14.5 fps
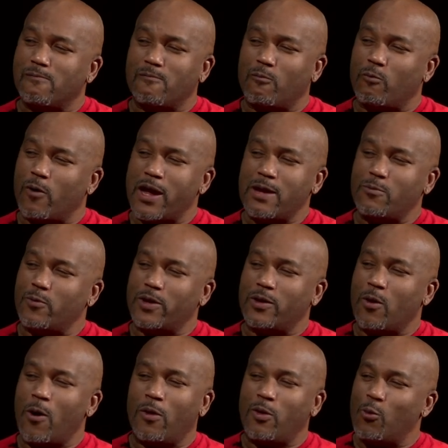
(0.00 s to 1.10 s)
right when
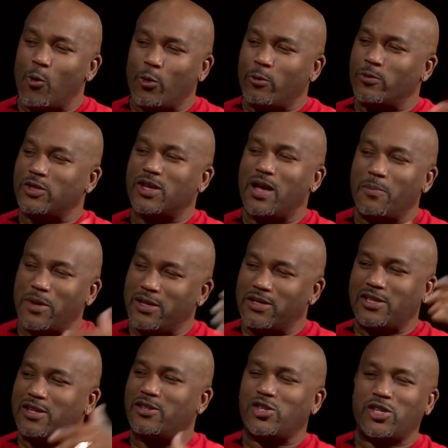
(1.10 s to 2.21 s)
all the water is coming
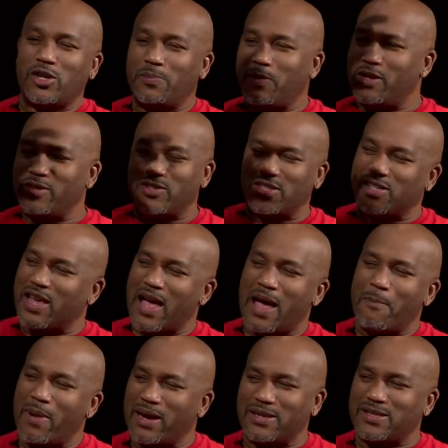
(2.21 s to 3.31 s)
into the ship and there's this guy
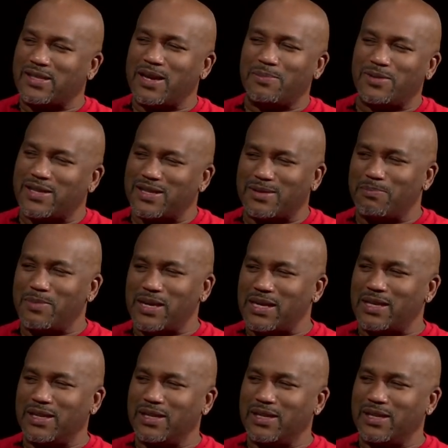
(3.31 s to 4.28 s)
by the steps, that's me.